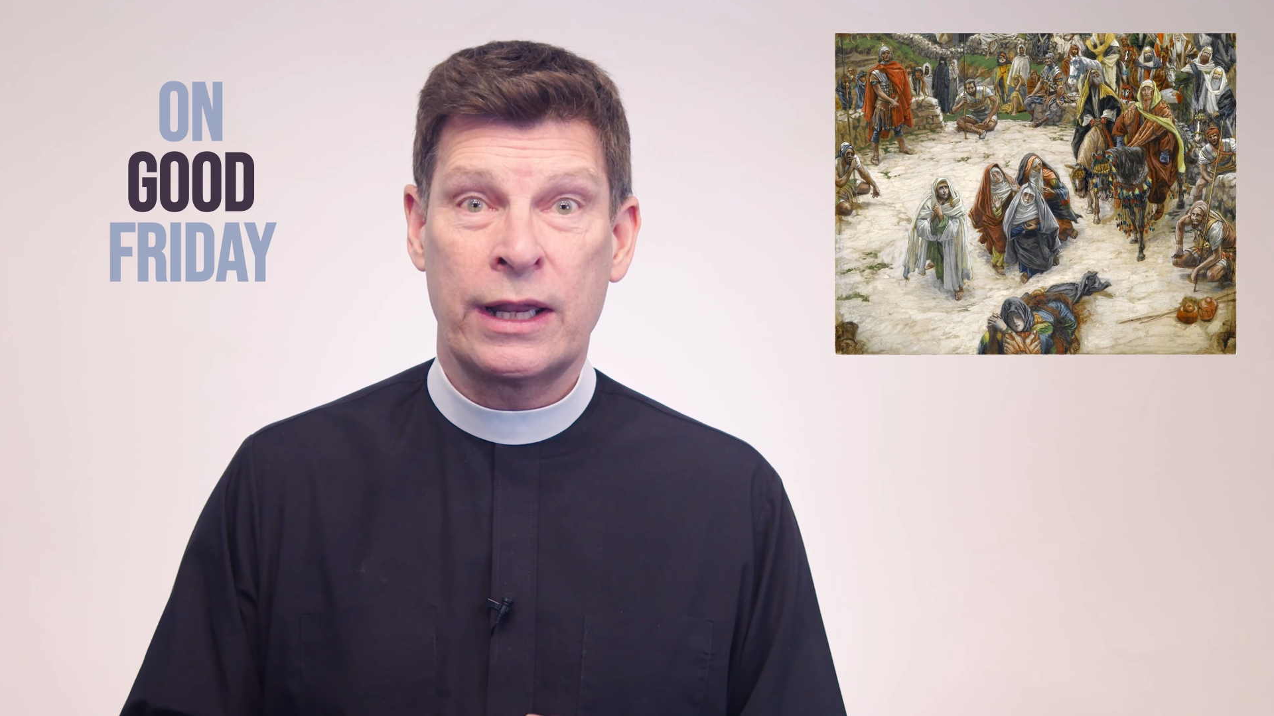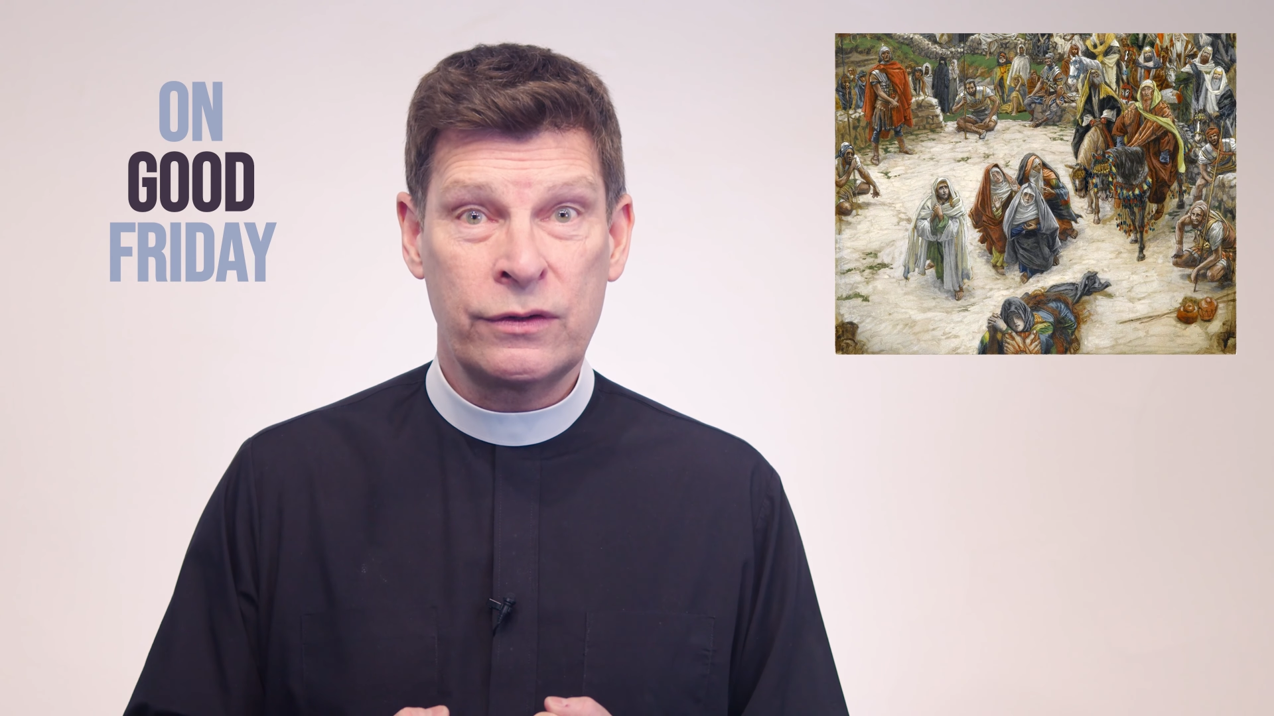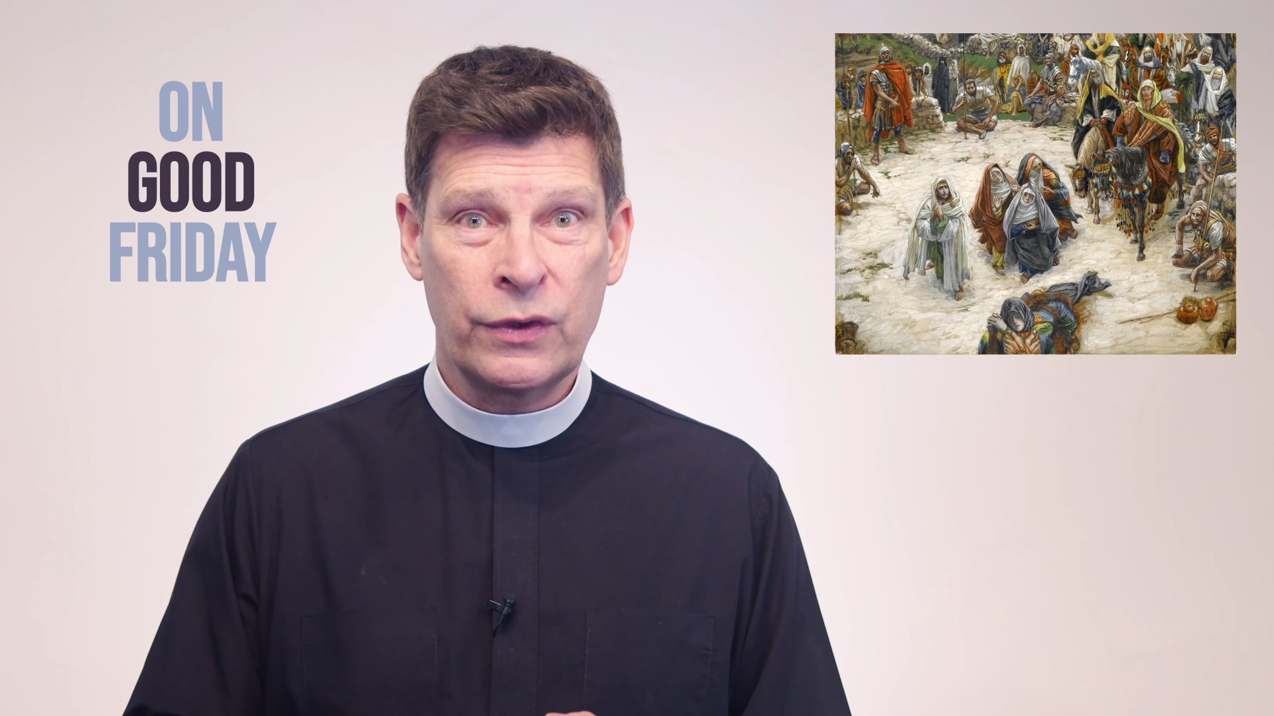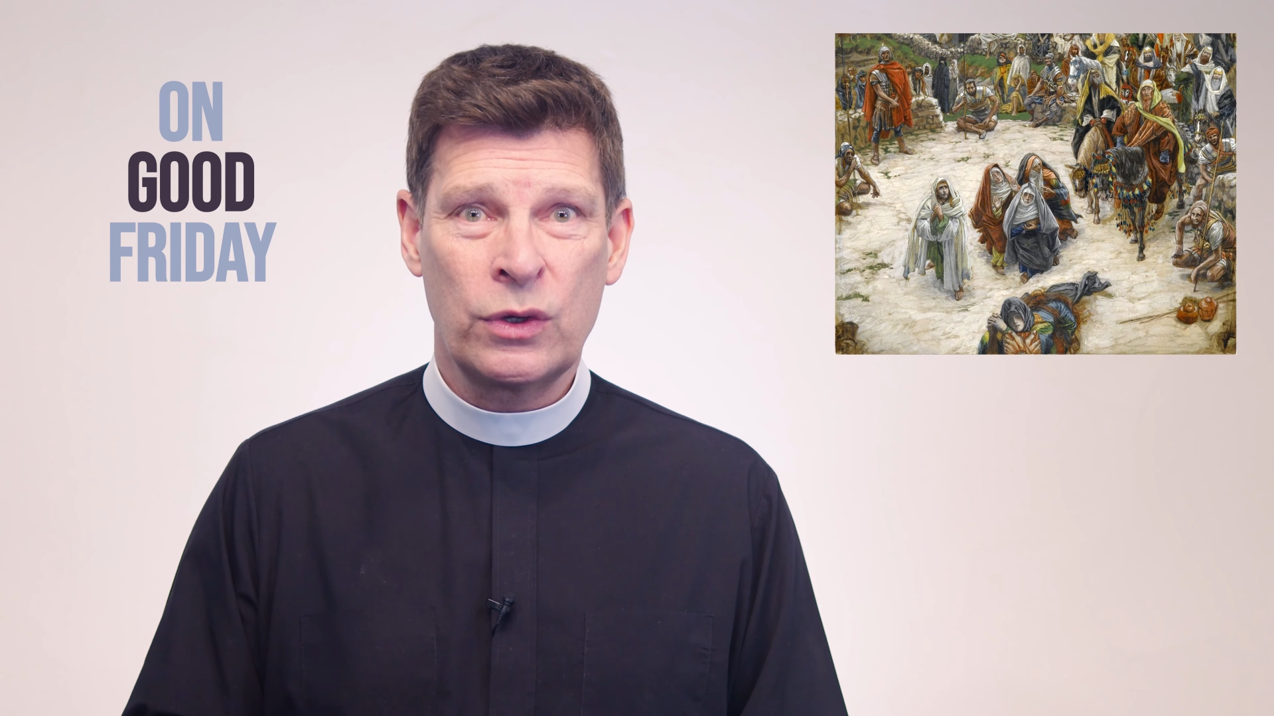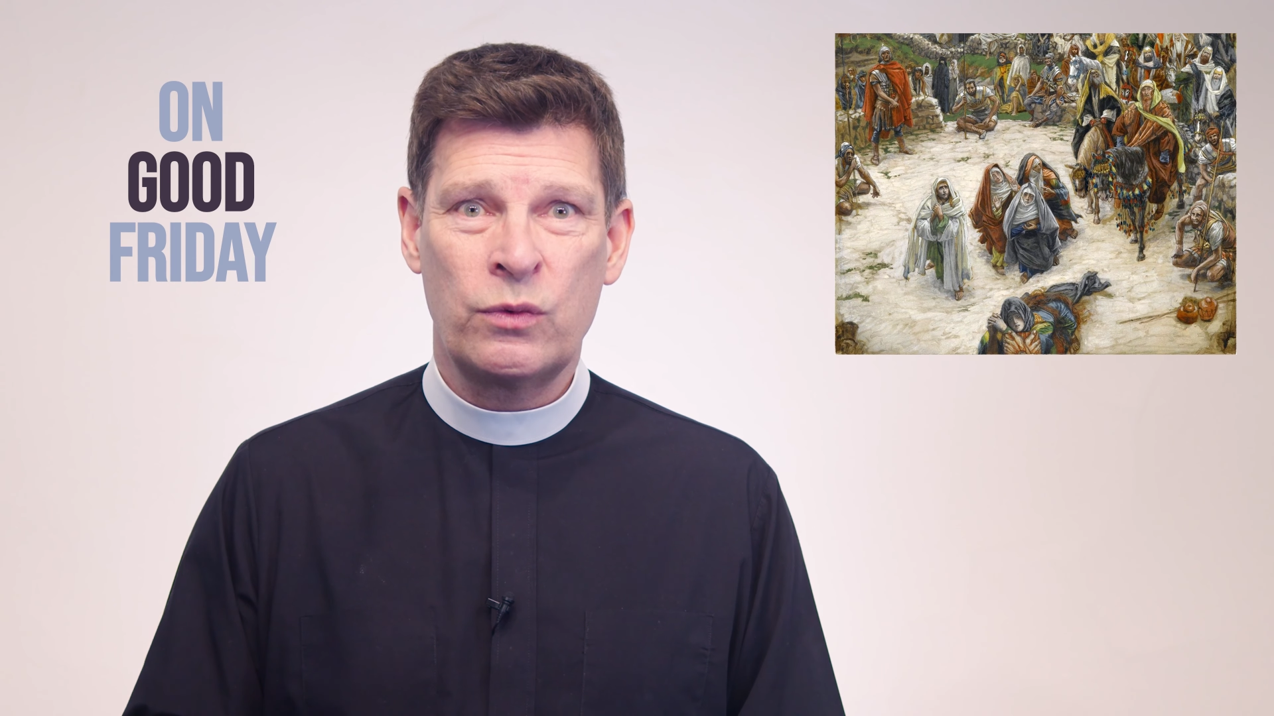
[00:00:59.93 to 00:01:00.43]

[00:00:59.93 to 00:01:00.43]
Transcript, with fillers: and for the